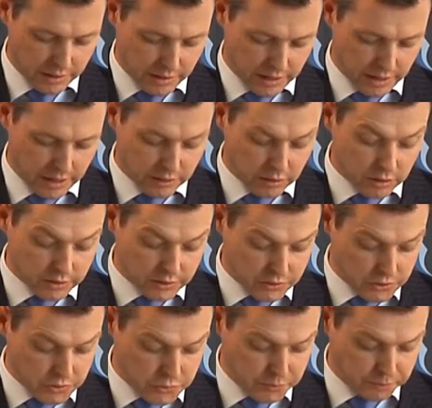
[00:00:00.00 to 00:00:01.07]
And
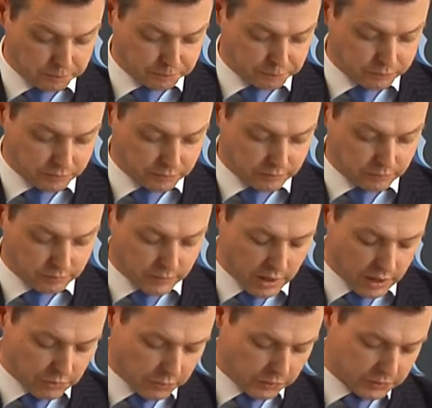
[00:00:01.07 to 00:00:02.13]
also,
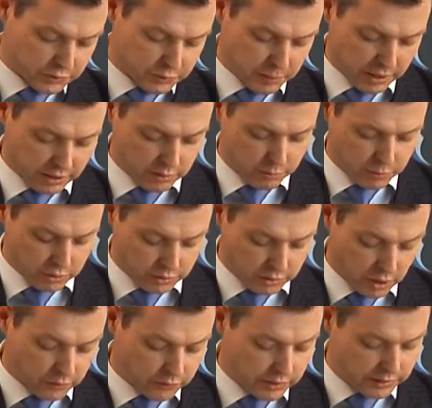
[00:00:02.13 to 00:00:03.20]
with respect to
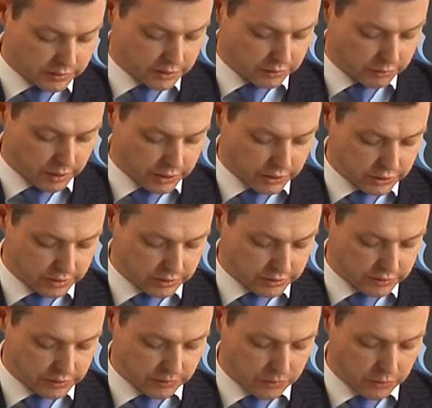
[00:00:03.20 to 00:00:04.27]
post-conflict
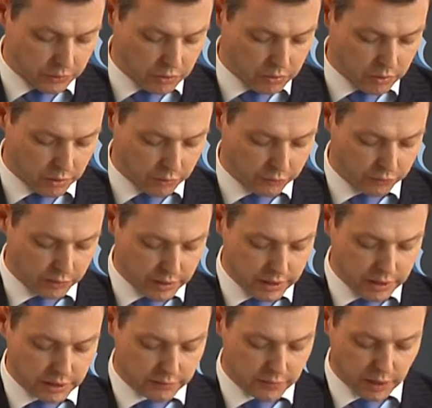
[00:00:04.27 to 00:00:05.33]
situations, the role of
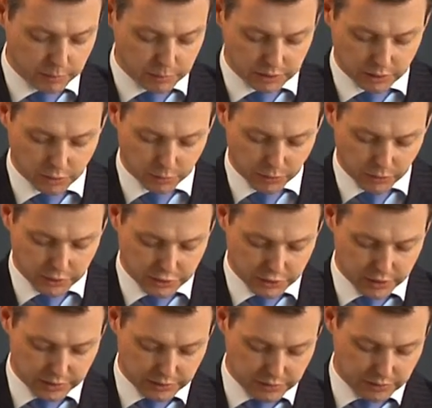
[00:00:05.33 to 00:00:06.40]
development
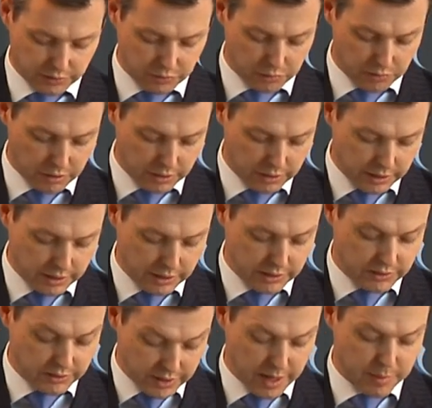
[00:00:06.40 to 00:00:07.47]
cooperation is to
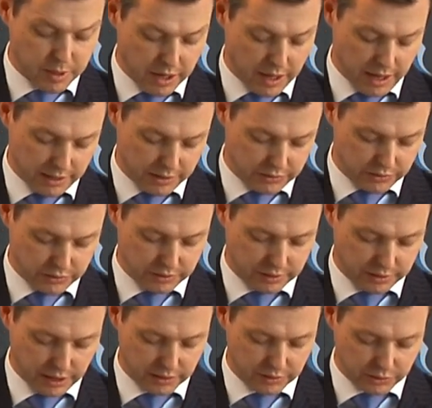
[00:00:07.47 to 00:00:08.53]
stabilize
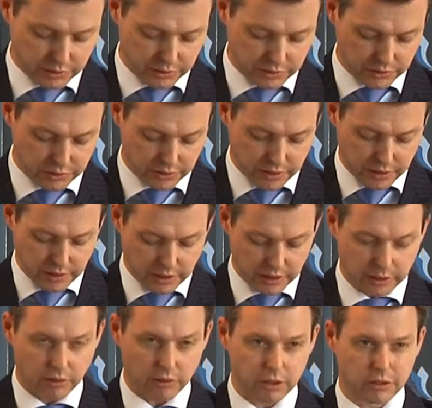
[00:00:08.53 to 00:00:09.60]
countries
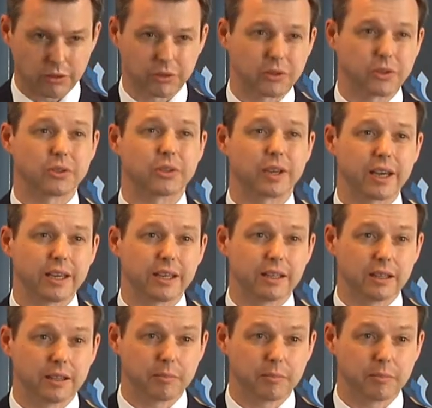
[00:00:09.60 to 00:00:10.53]
in order to sustain